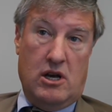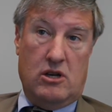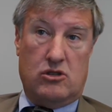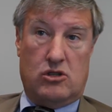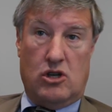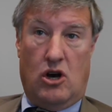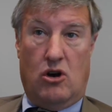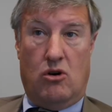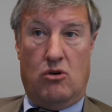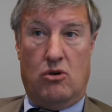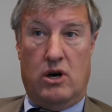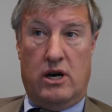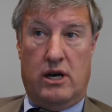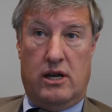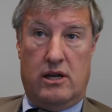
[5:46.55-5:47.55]
So
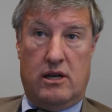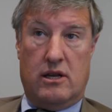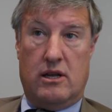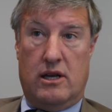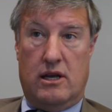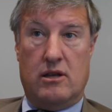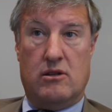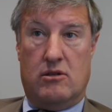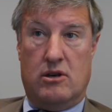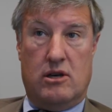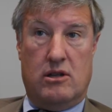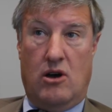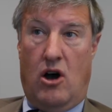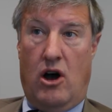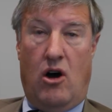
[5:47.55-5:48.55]

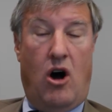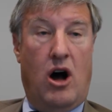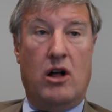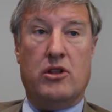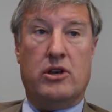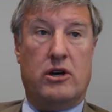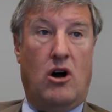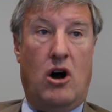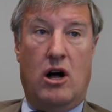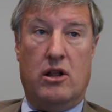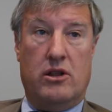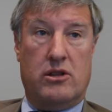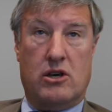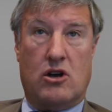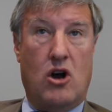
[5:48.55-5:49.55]
the